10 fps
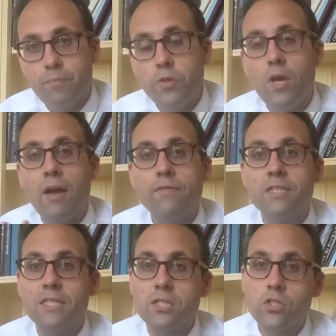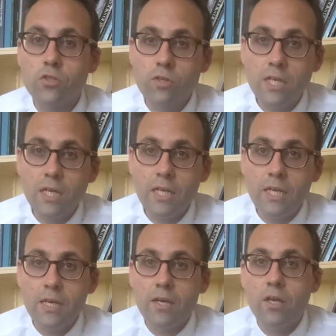You have to
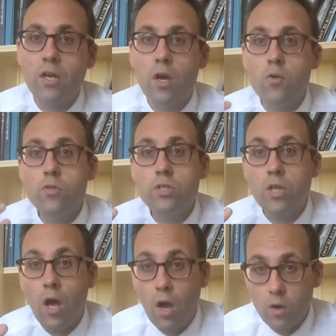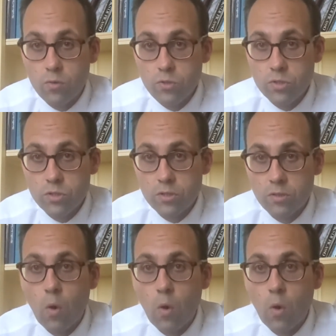discreetly go to the host,